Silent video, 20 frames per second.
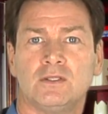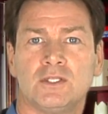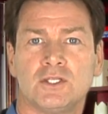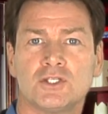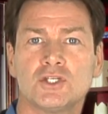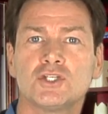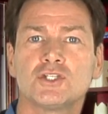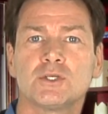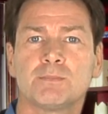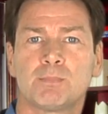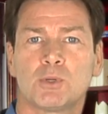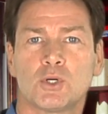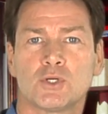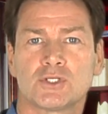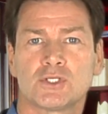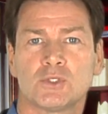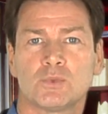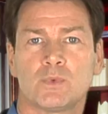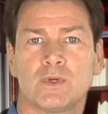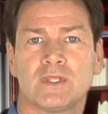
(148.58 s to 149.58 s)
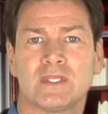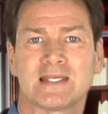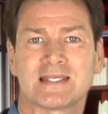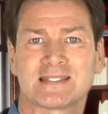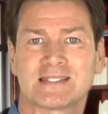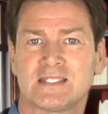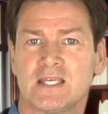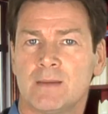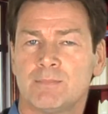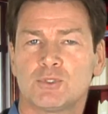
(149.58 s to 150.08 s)
This is a person with
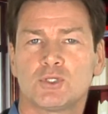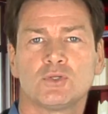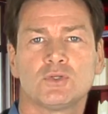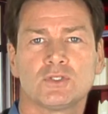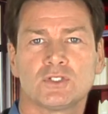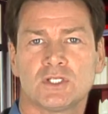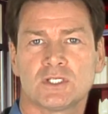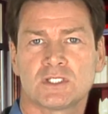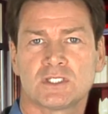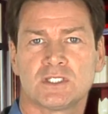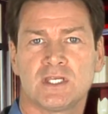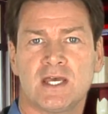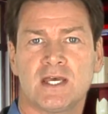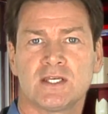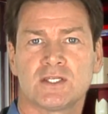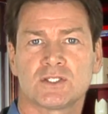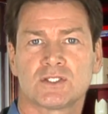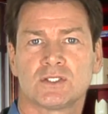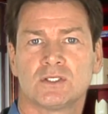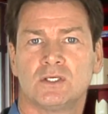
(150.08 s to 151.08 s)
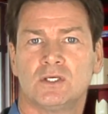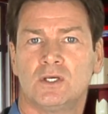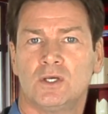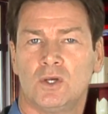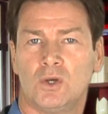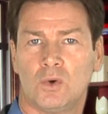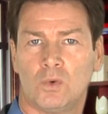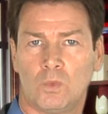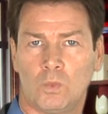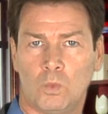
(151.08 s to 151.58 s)
exceptional success,
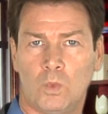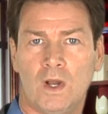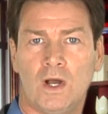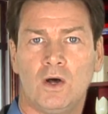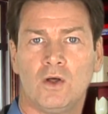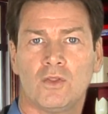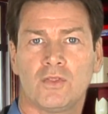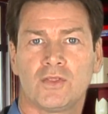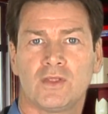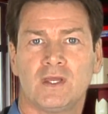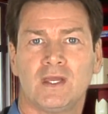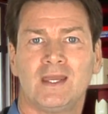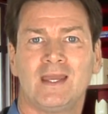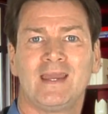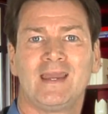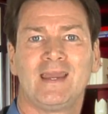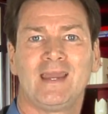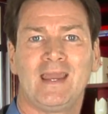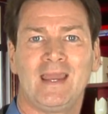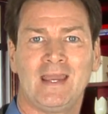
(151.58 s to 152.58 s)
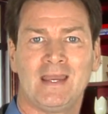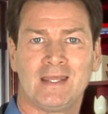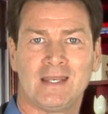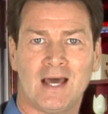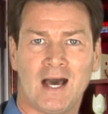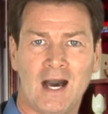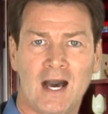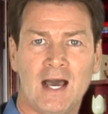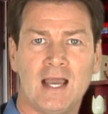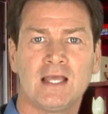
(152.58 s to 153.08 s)
wealth, and
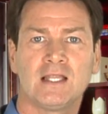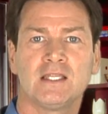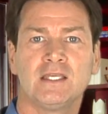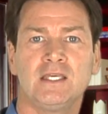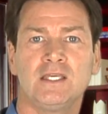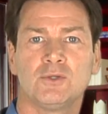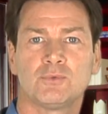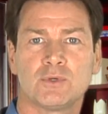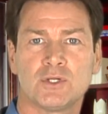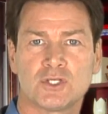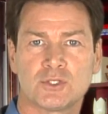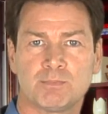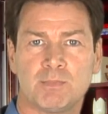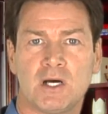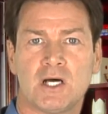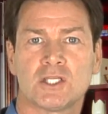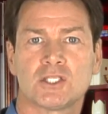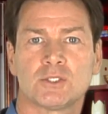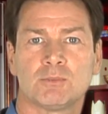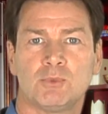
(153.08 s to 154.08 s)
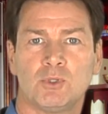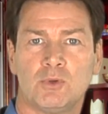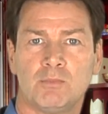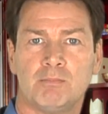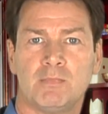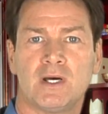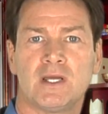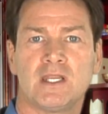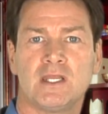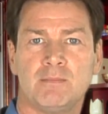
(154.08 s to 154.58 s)
highly responsible
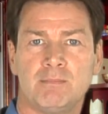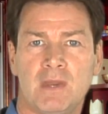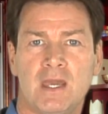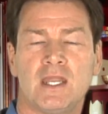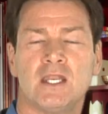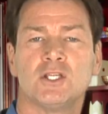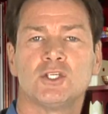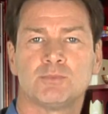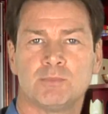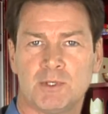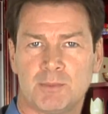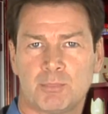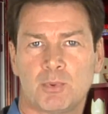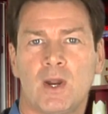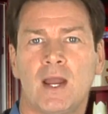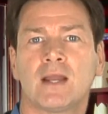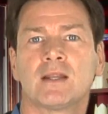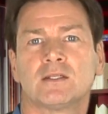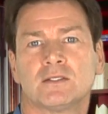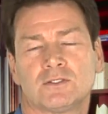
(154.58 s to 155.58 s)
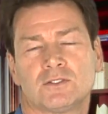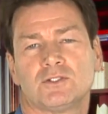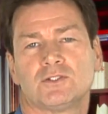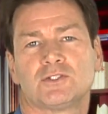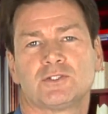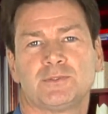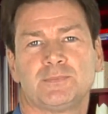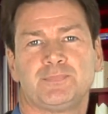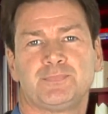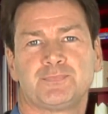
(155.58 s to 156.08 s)
money management
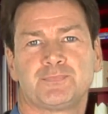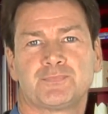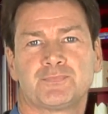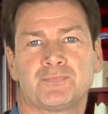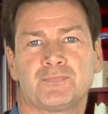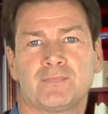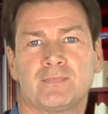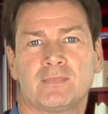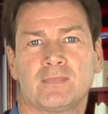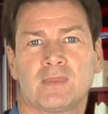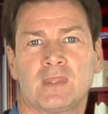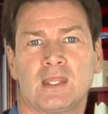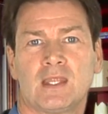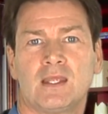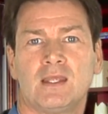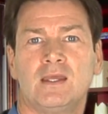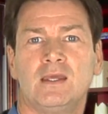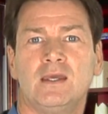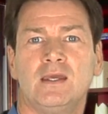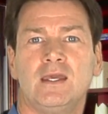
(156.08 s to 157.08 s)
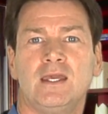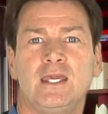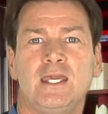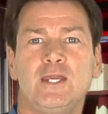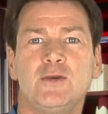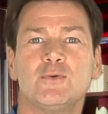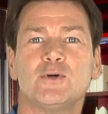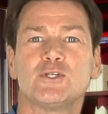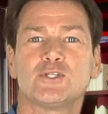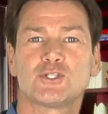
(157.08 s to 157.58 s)
practices.
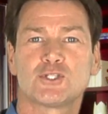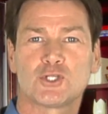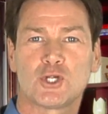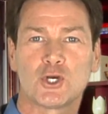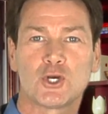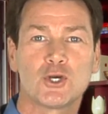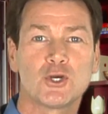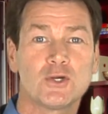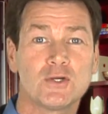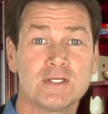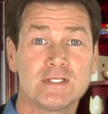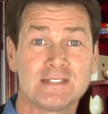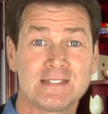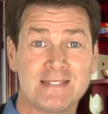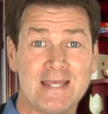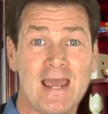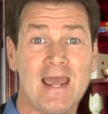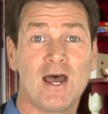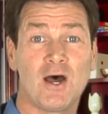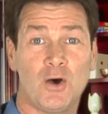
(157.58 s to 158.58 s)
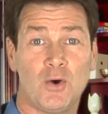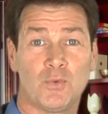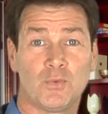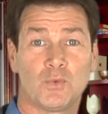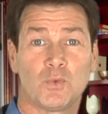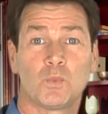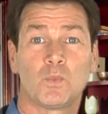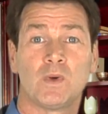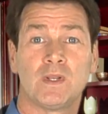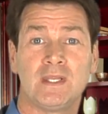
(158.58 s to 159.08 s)
He was turned
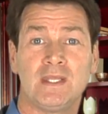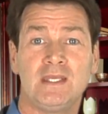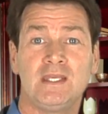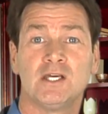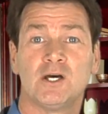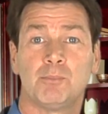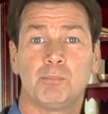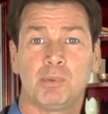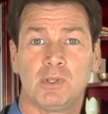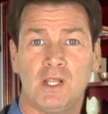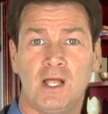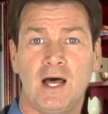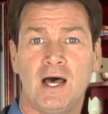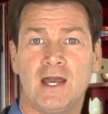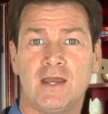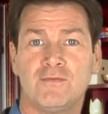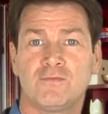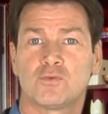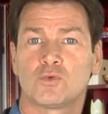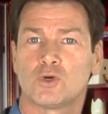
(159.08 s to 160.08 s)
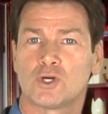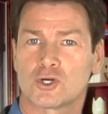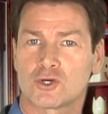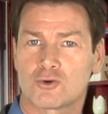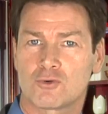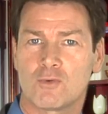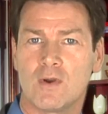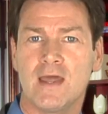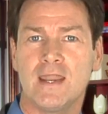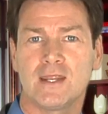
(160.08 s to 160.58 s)
down when he applied for a
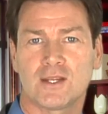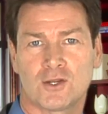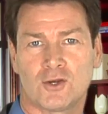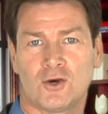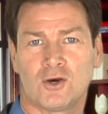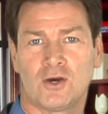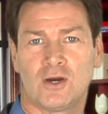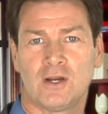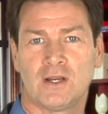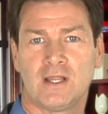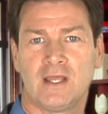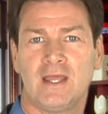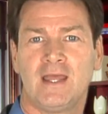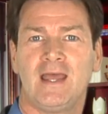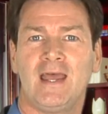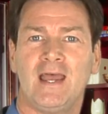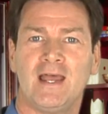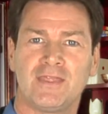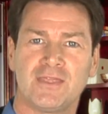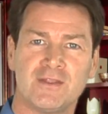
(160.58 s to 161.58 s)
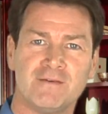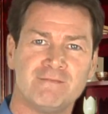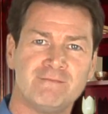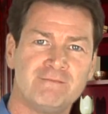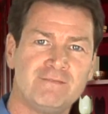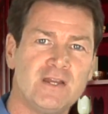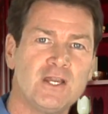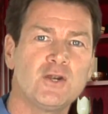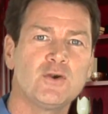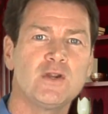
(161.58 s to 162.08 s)
credit card at the
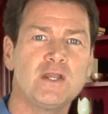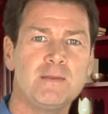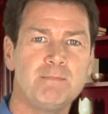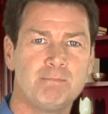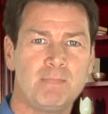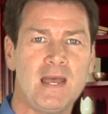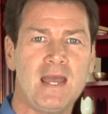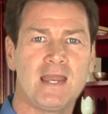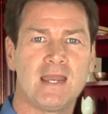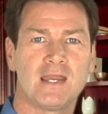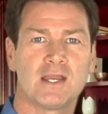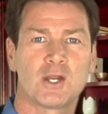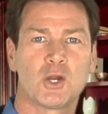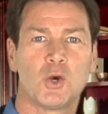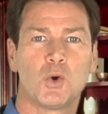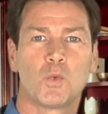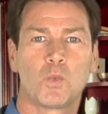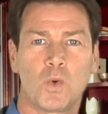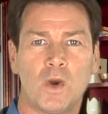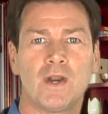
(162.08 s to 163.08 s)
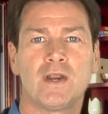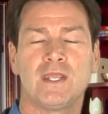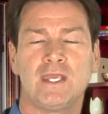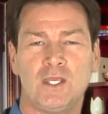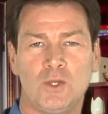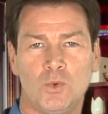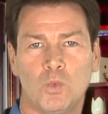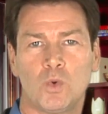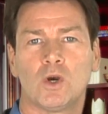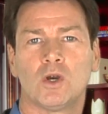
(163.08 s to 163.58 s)
very bank where
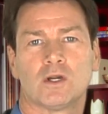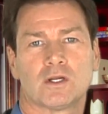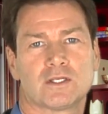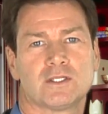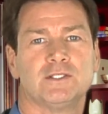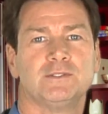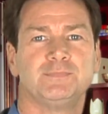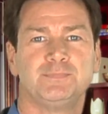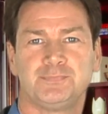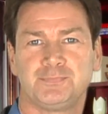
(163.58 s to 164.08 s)
he worked.